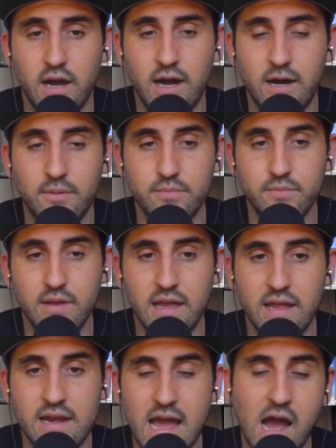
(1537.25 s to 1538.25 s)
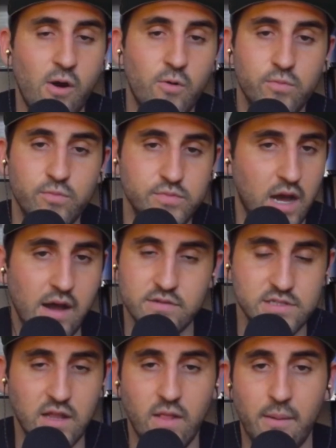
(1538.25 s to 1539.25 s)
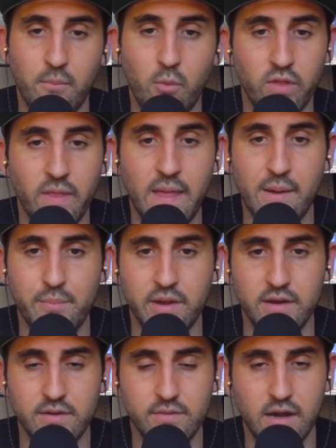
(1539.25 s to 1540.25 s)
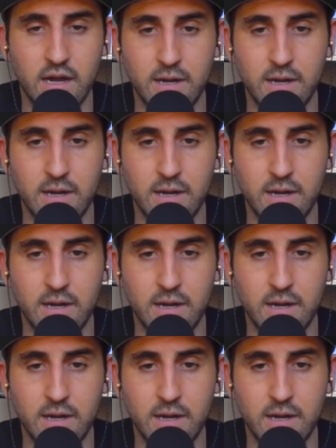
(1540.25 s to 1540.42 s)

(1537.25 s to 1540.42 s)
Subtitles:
And now obviously a lot more than that, but